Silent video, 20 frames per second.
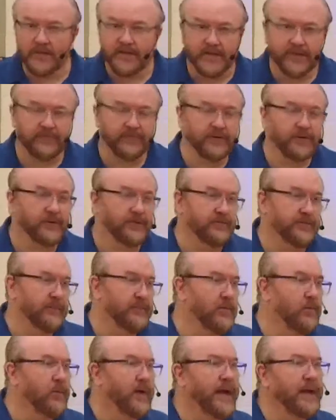different
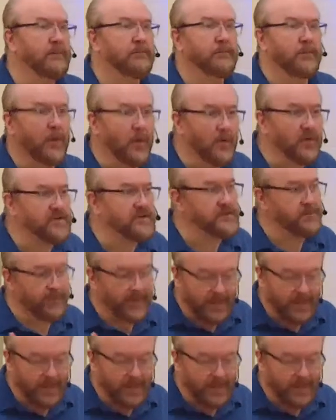from the way most